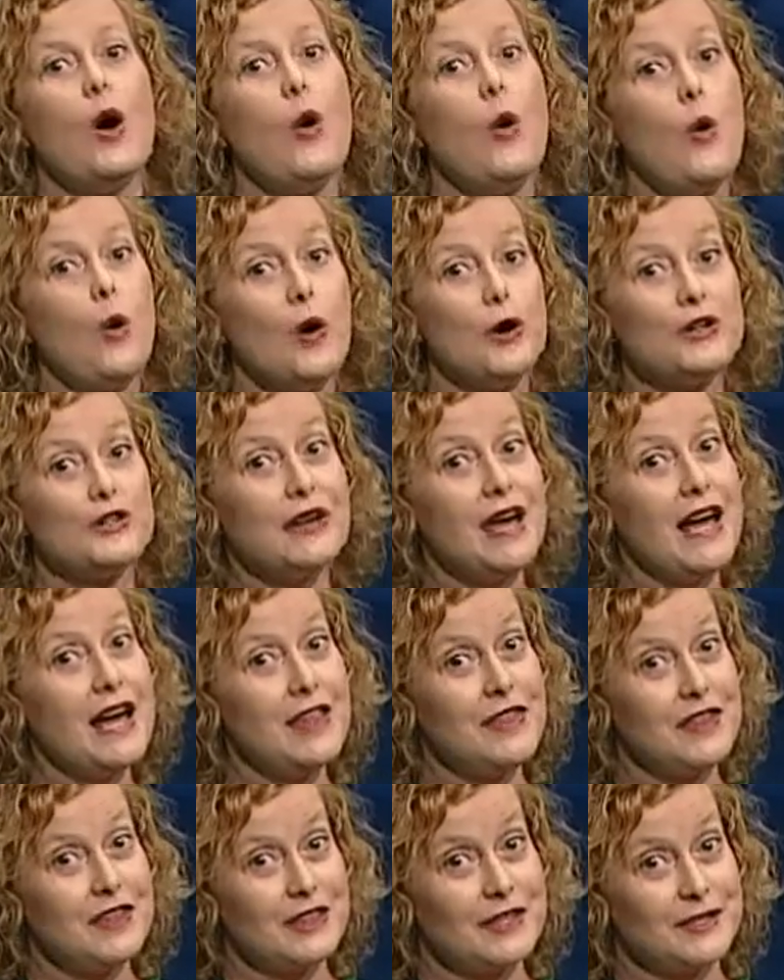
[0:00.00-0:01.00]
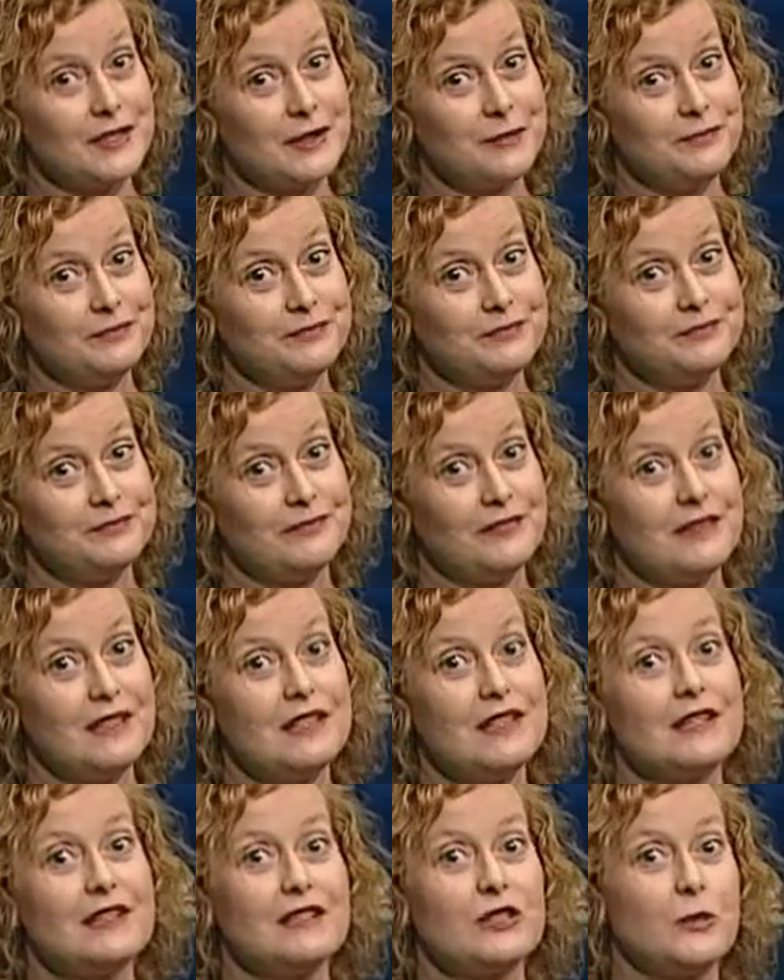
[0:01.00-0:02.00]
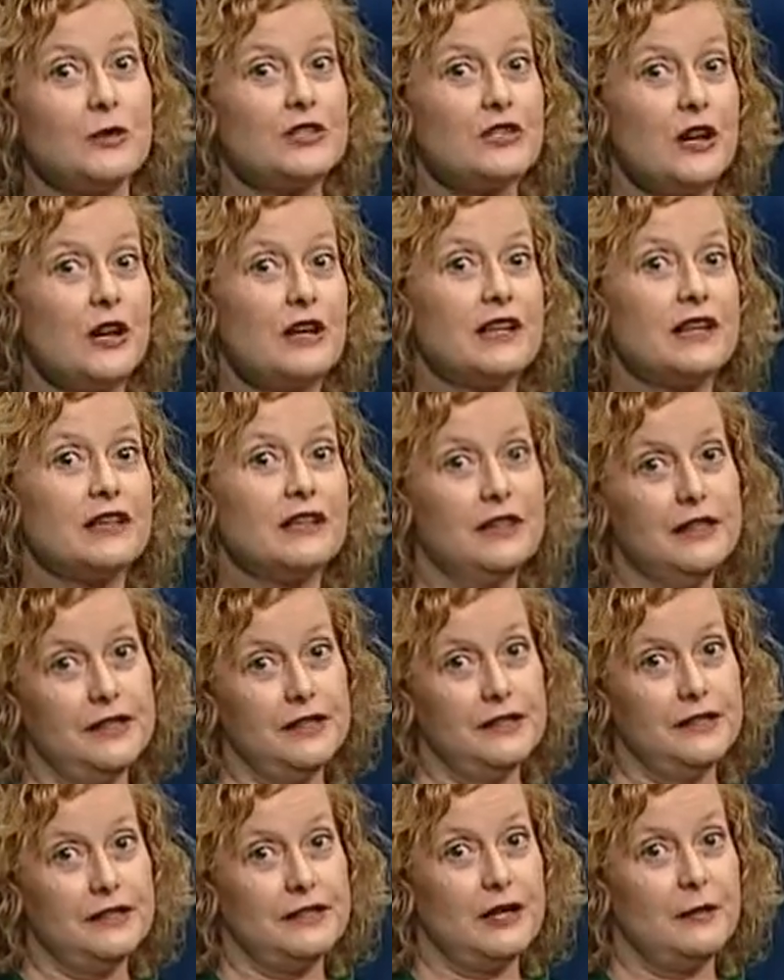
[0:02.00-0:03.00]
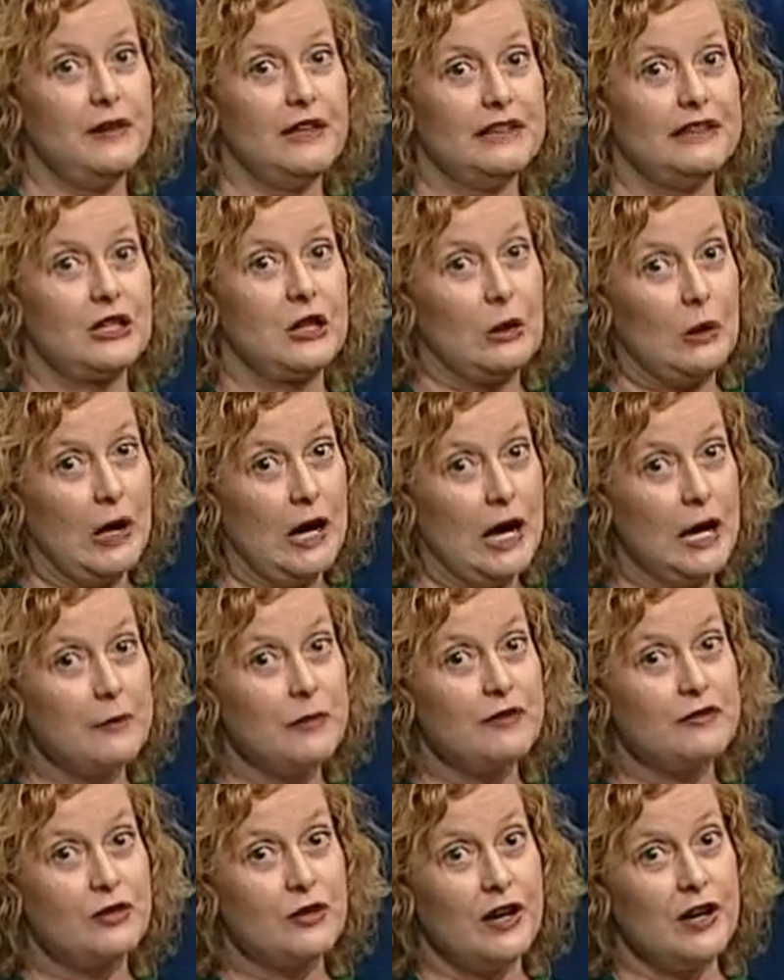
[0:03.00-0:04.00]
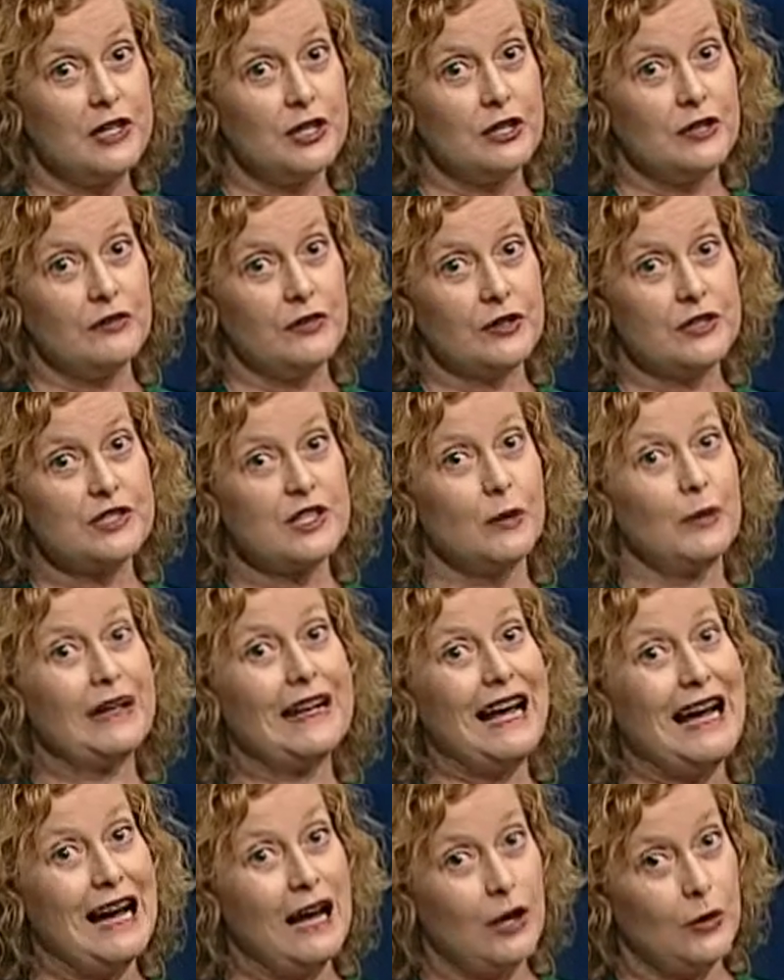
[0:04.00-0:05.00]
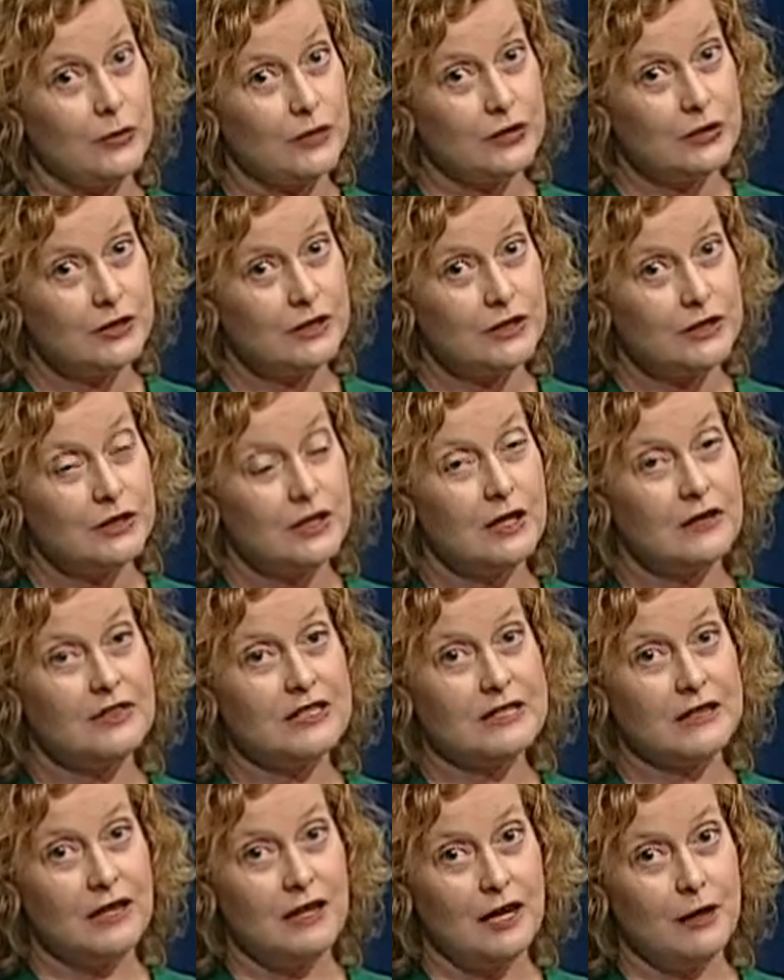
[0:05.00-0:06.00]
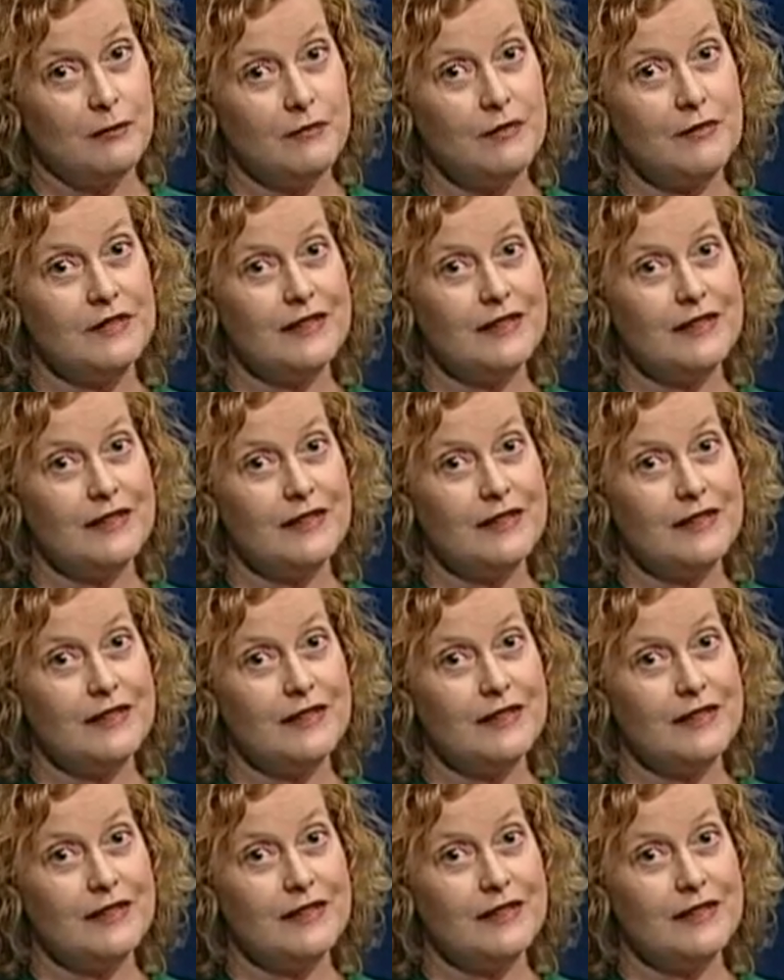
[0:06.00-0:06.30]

or to atheism. So we're talking here about the crime of trying to convert someone out of Islam.